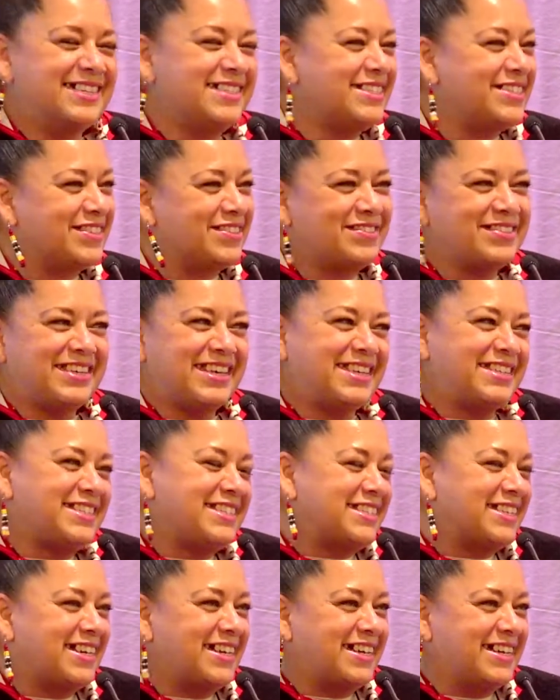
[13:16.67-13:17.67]
Don't get
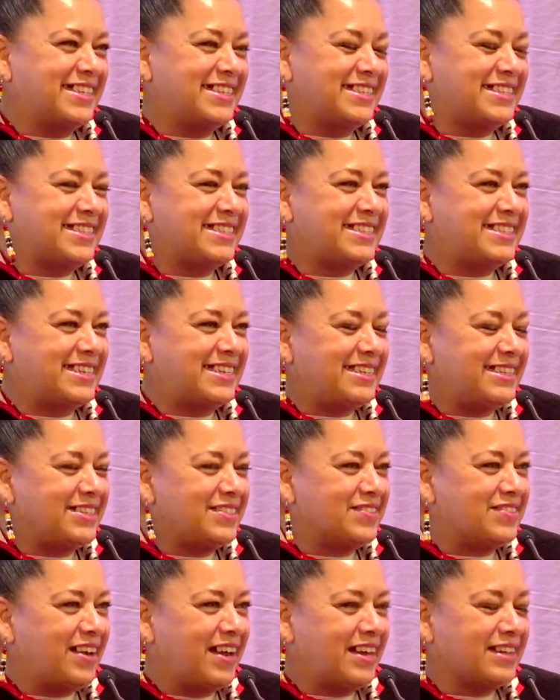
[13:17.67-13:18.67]
shy. This is an
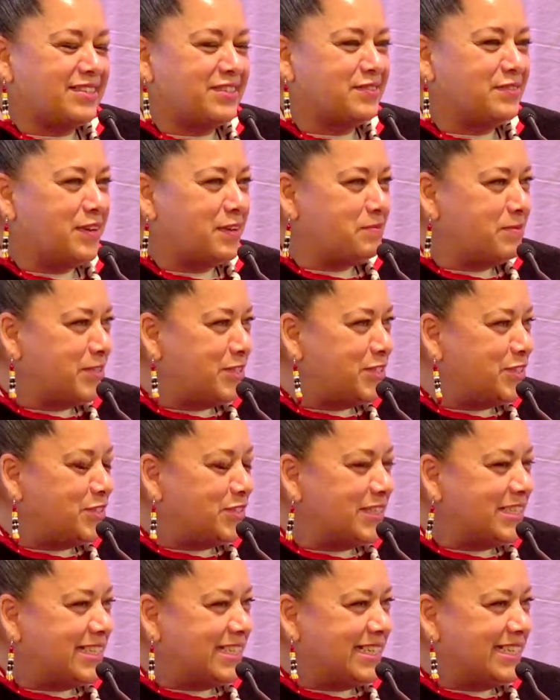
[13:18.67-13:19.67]
interactive
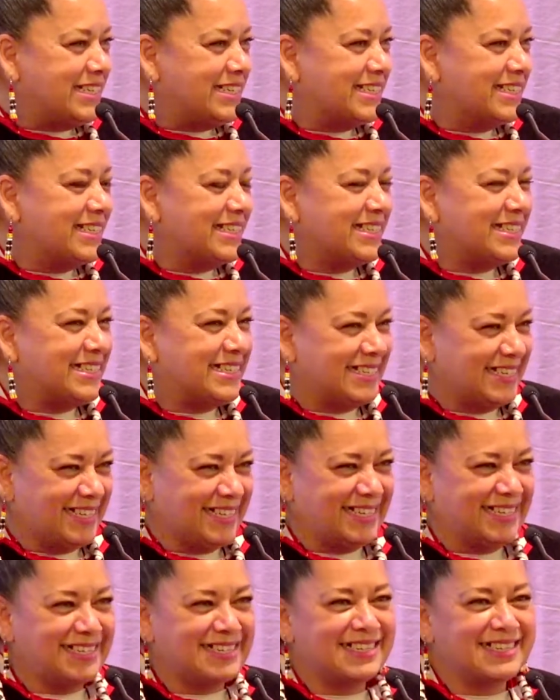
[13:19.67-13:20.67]
opportunity.
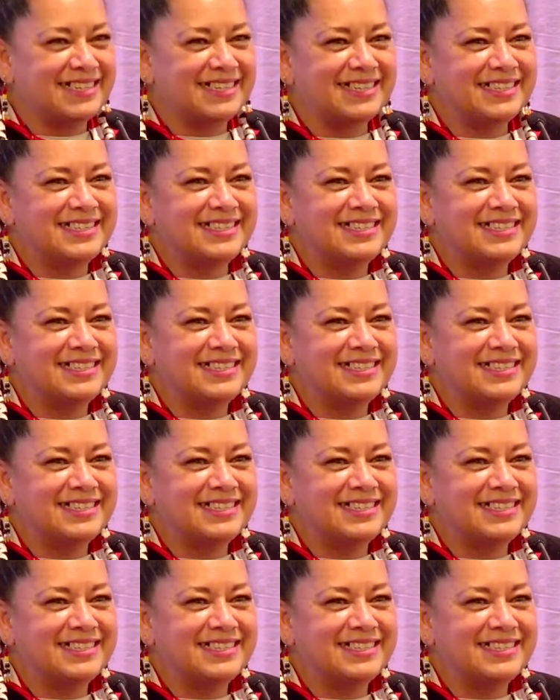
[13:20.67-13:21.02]
Huh?